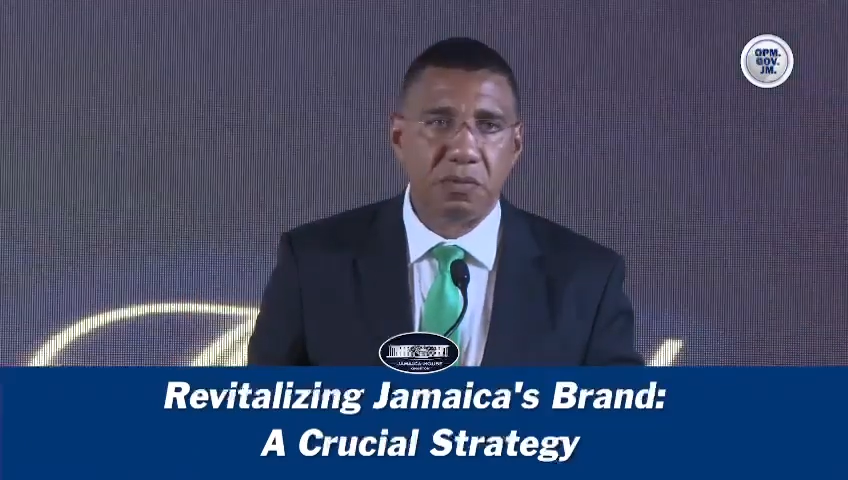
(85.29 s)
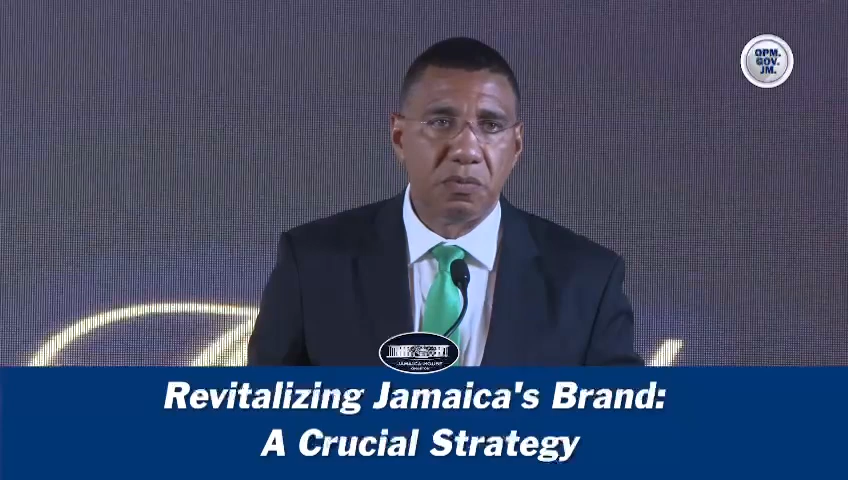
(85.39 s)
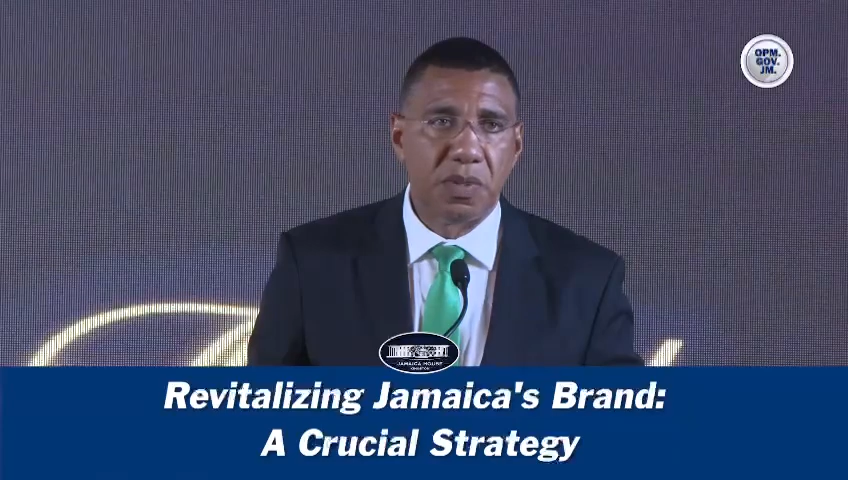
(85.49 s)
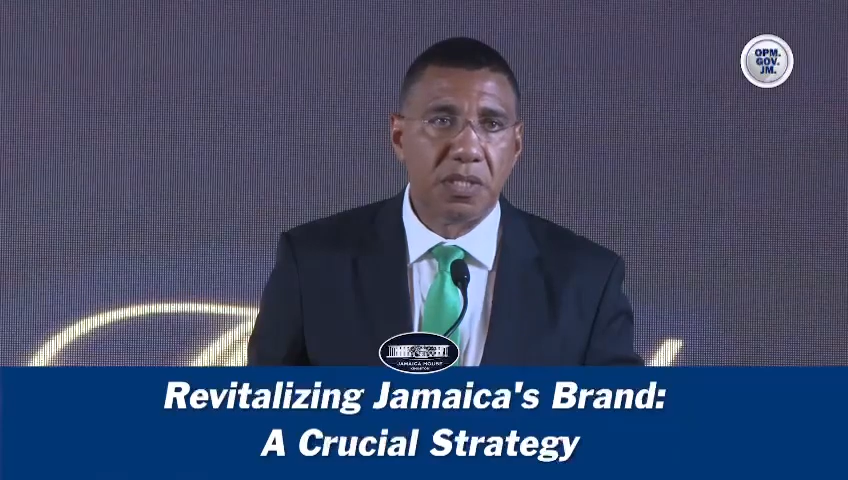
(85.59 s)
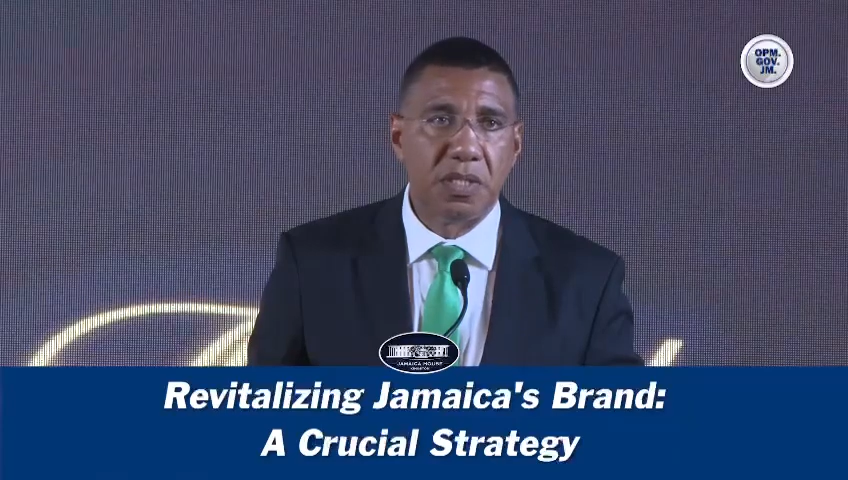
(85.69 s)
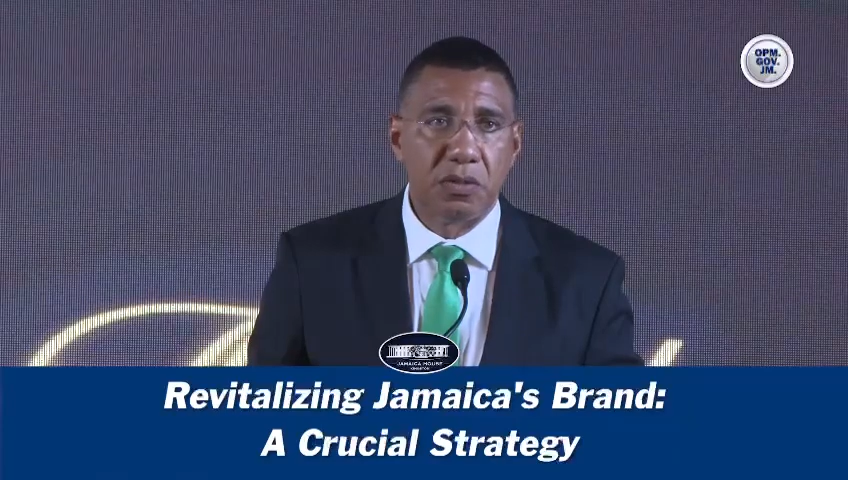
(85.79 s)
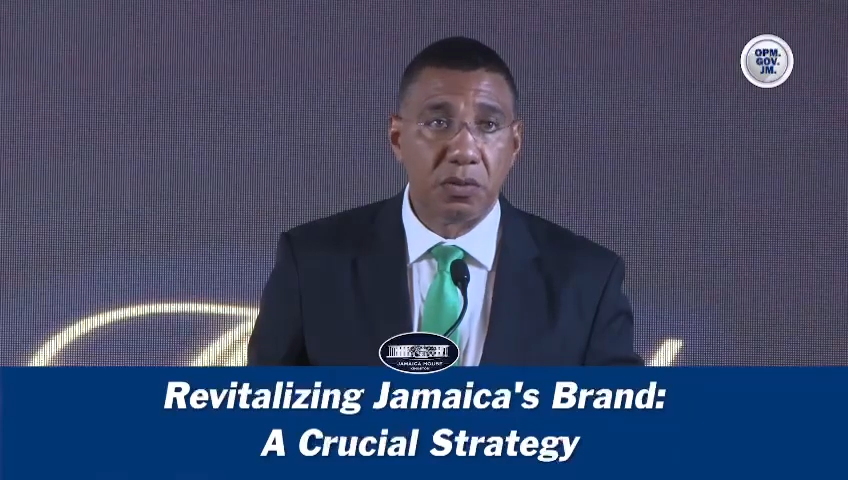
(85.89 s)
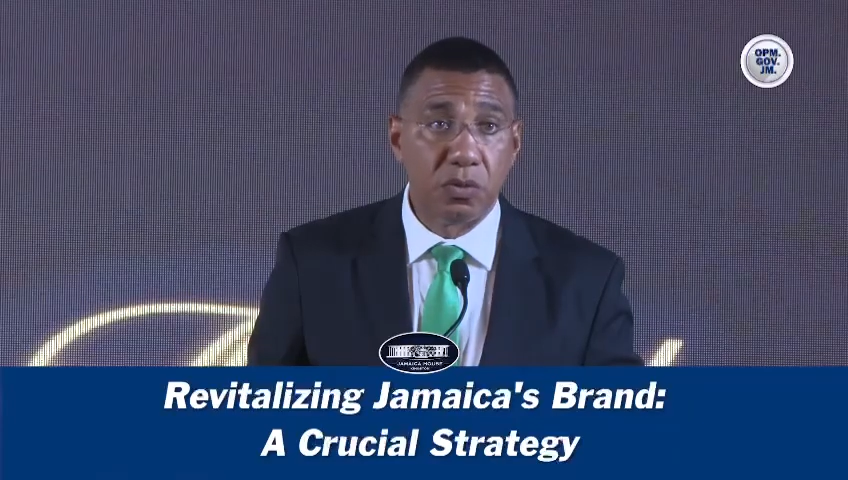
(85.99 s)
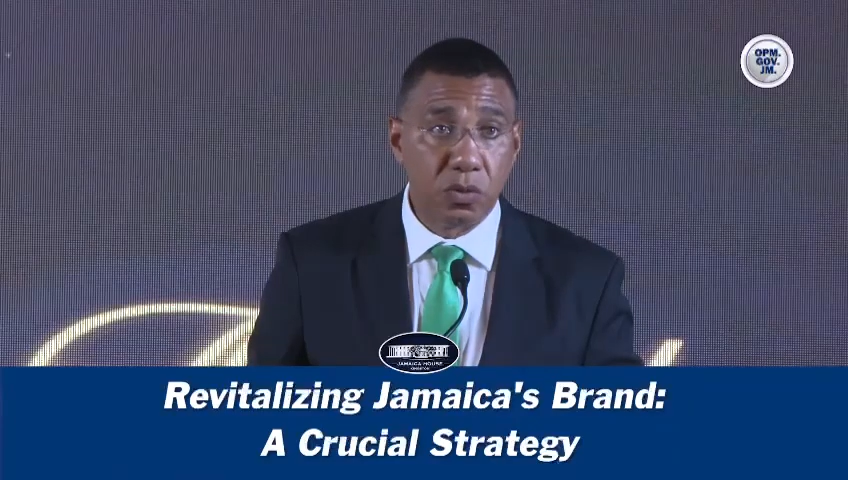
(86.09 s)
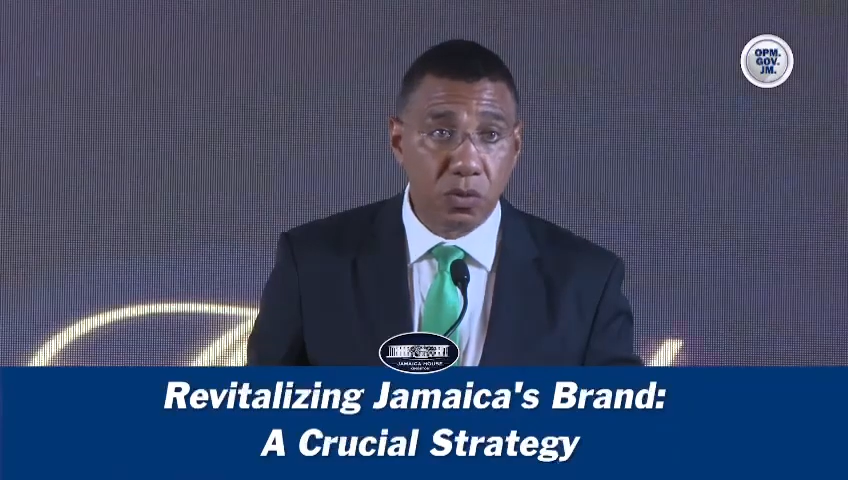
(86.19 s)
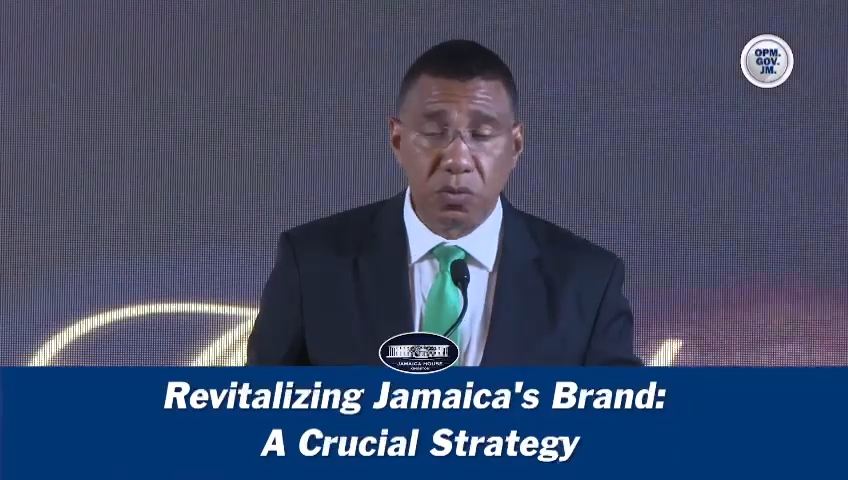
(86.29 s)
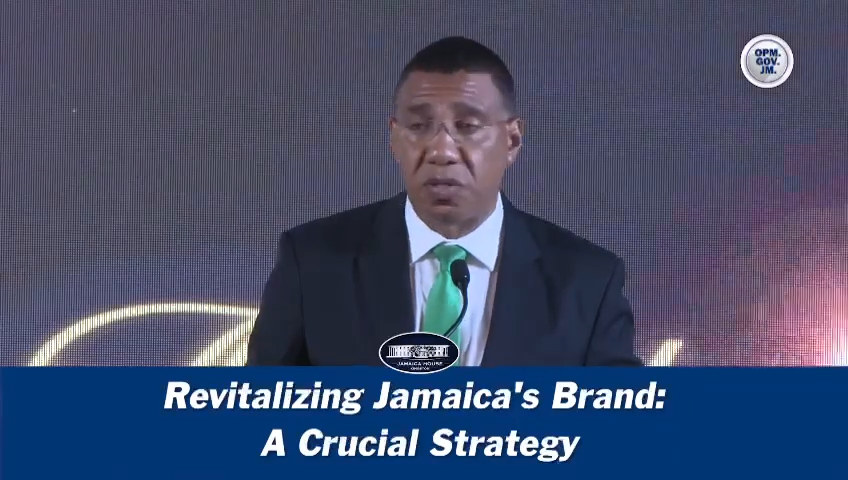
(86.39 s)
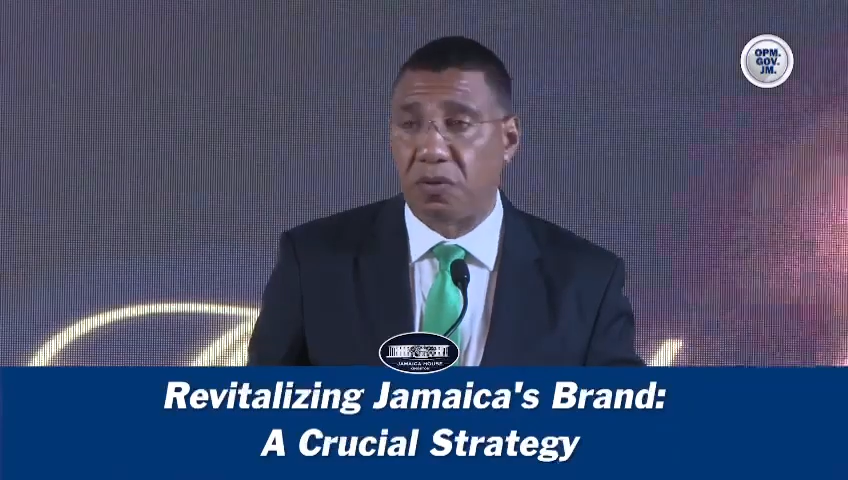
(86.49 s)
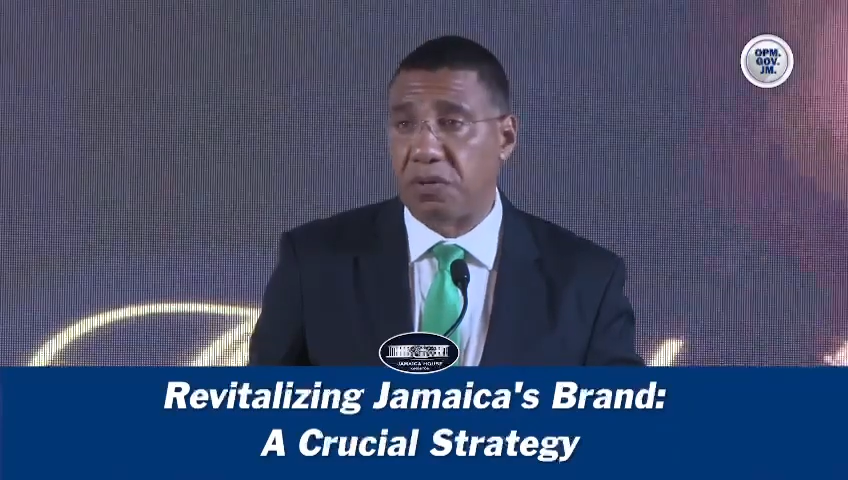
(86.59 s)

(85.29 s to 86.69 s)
we need to do with our